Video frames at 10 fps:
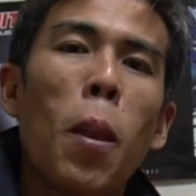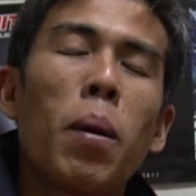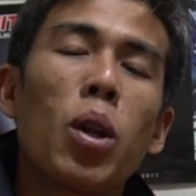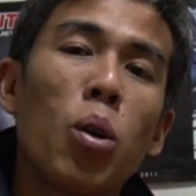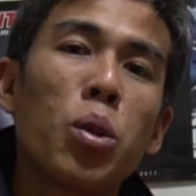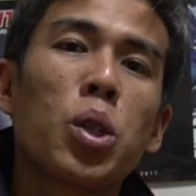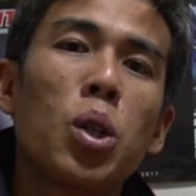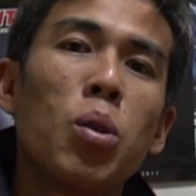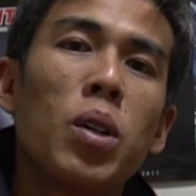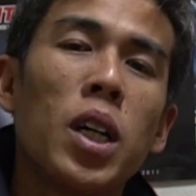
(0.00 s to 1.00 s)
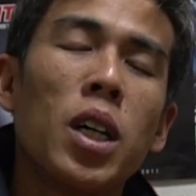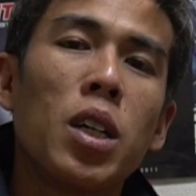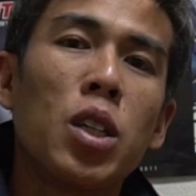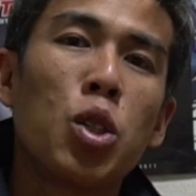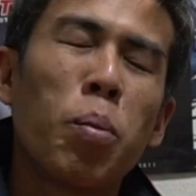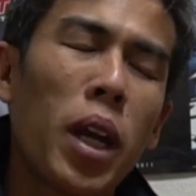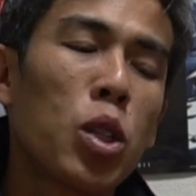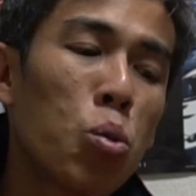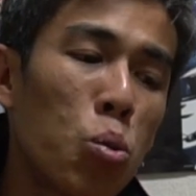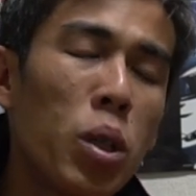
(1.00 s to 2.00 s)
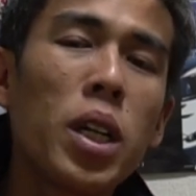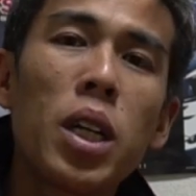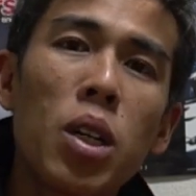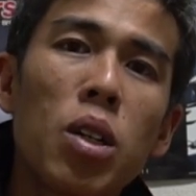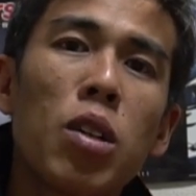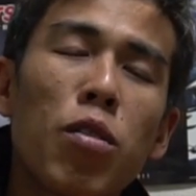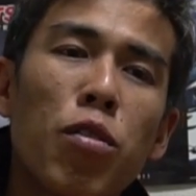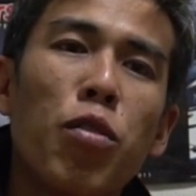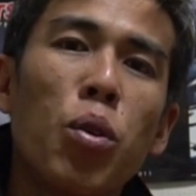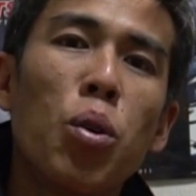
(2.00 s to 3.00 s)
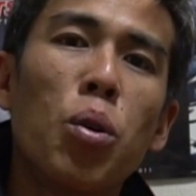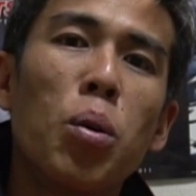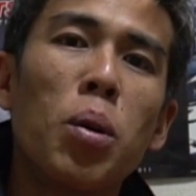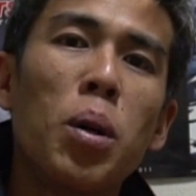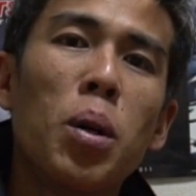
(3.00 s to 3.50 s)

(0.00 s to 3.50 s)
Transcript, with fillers: but also Japan is really good for